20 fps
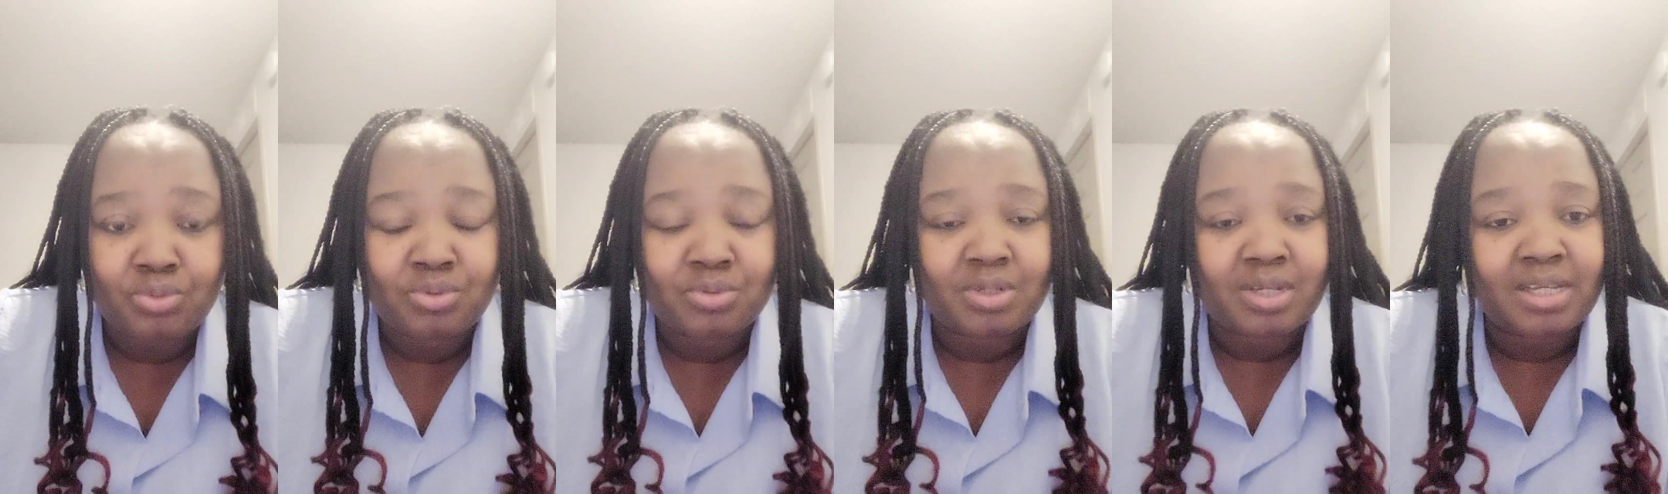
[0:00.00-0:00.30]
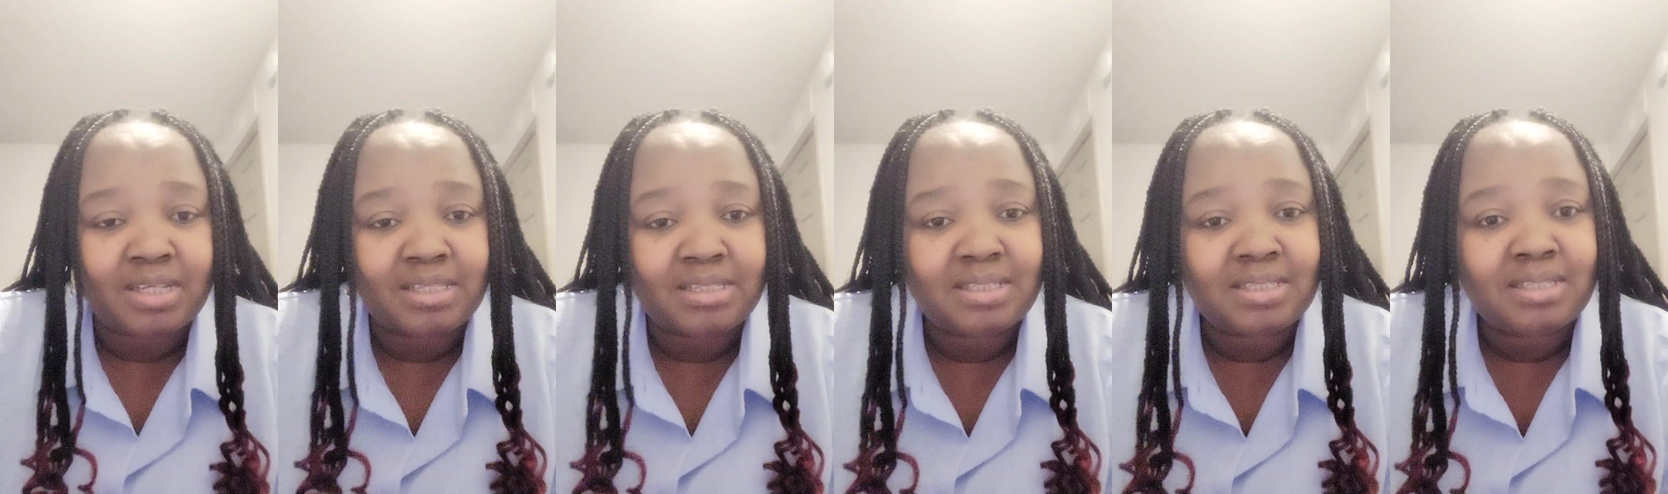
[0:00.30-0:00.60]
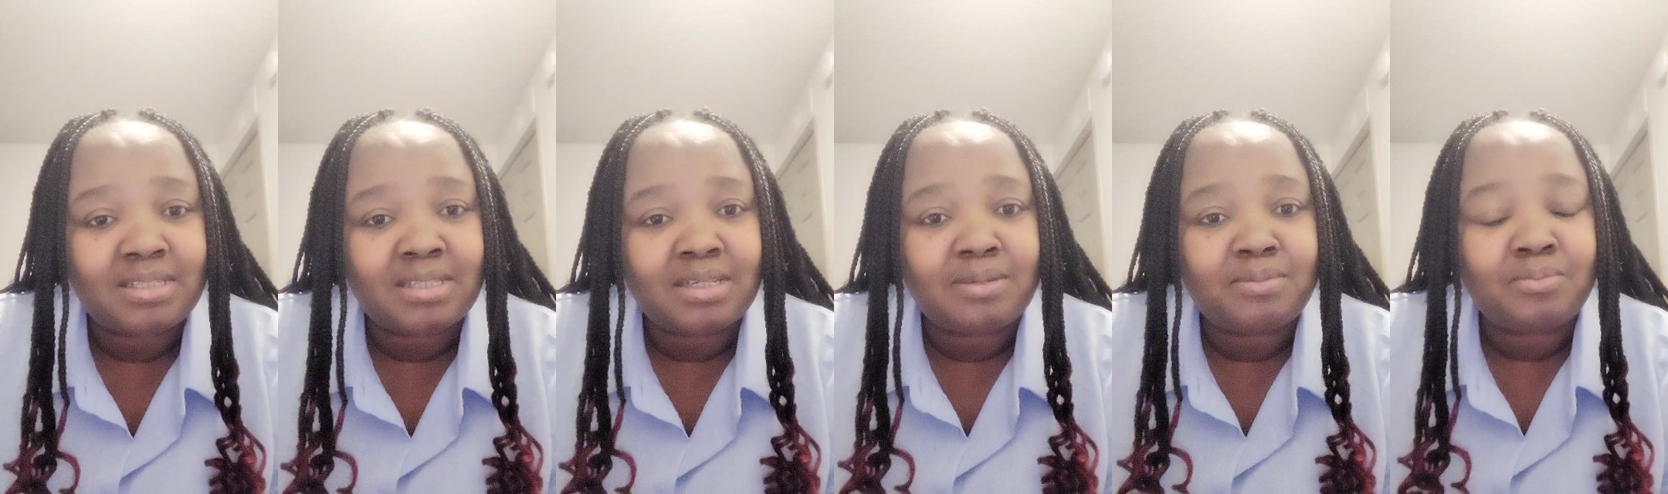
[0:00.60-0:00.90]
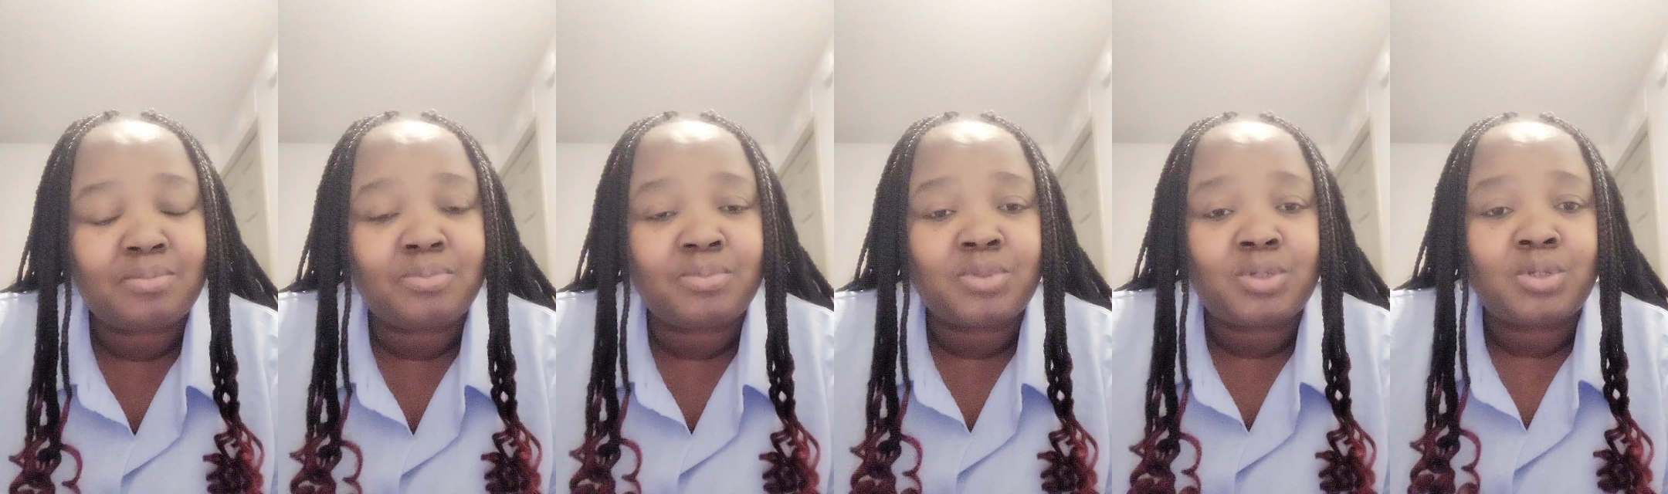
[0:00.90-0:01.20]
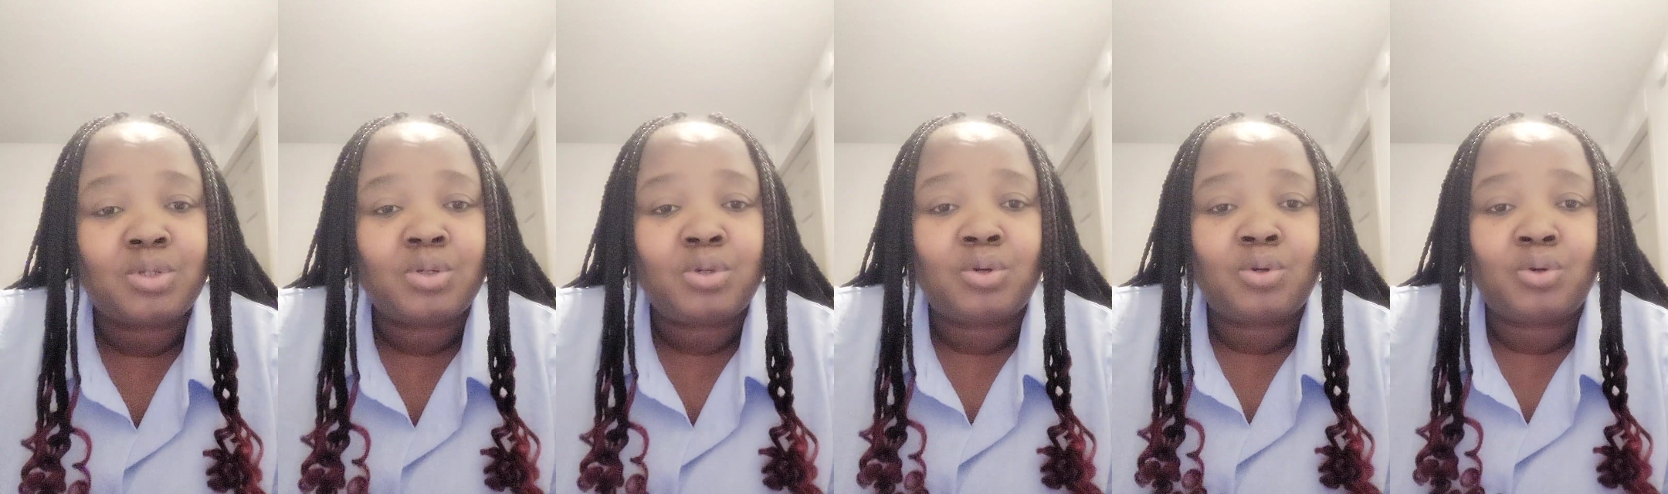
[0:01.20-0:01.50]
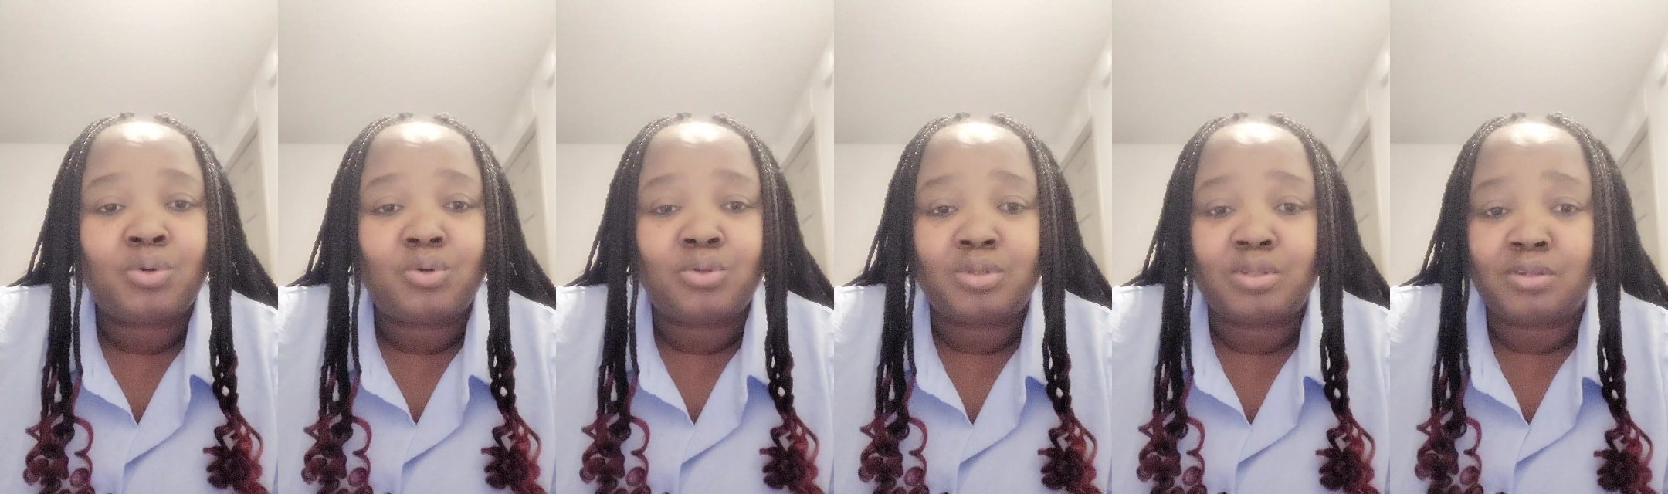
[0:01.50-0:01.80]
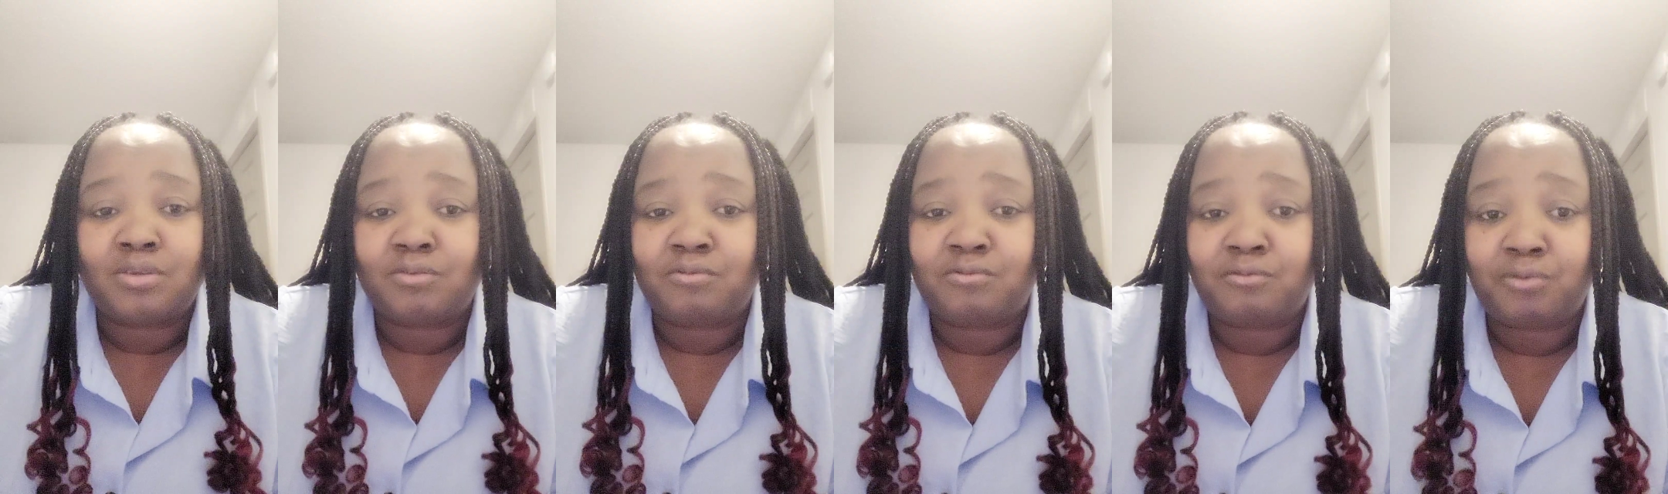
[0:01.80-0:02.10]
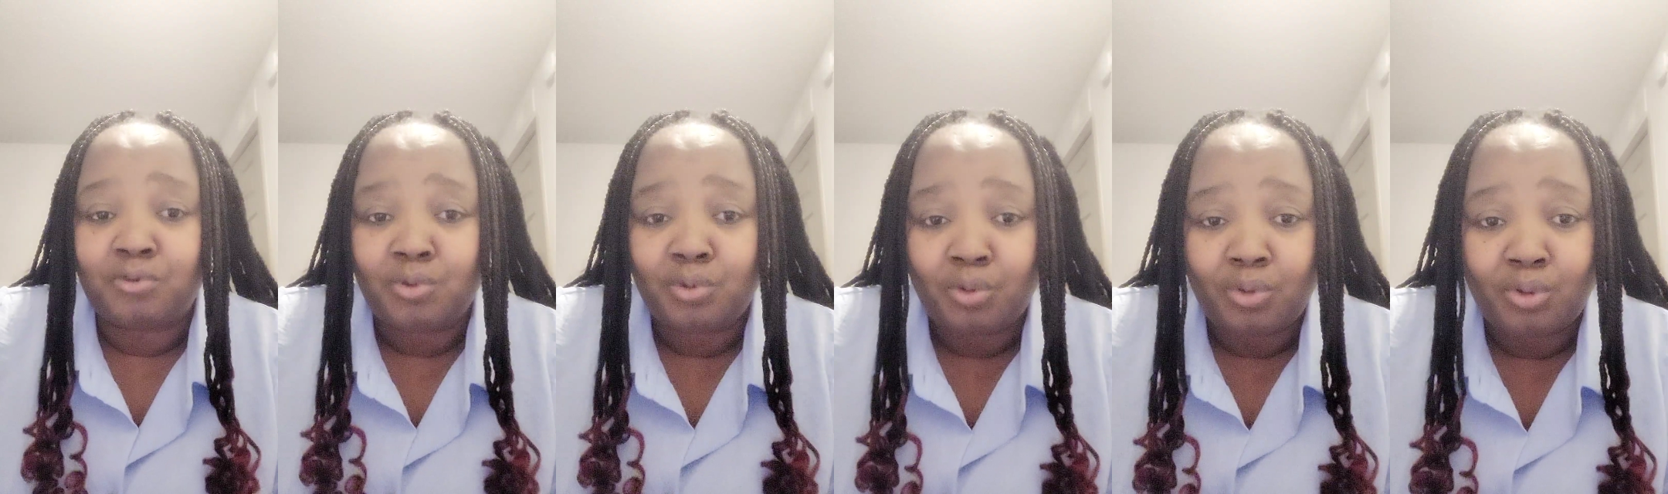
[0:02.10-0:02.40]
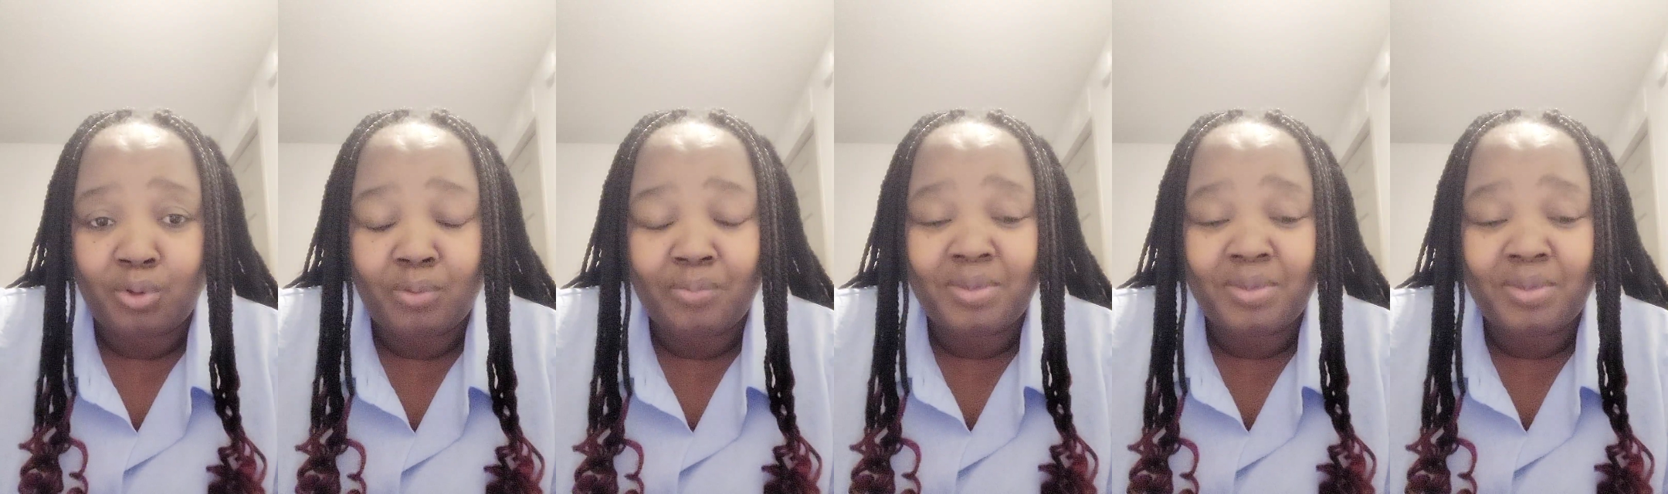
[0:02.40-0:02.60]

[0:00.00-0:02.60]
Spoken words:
you can see them on the floor.